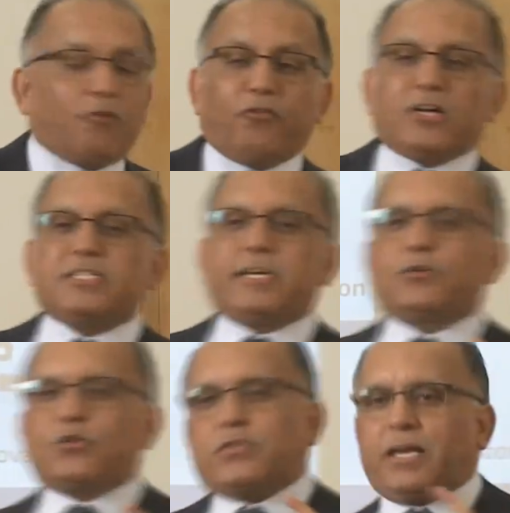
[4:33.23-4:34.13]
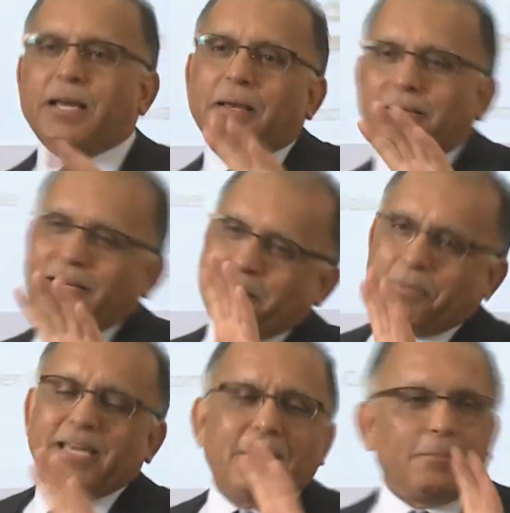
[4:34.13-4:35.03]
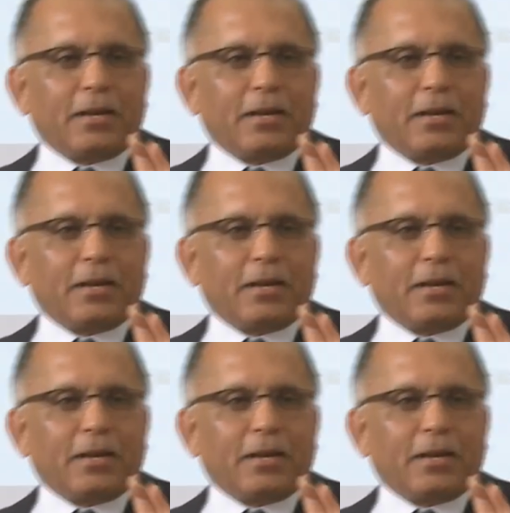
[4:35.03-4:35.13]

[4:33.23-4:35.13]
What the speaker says: the first thing used to say, yeah, bhaiya,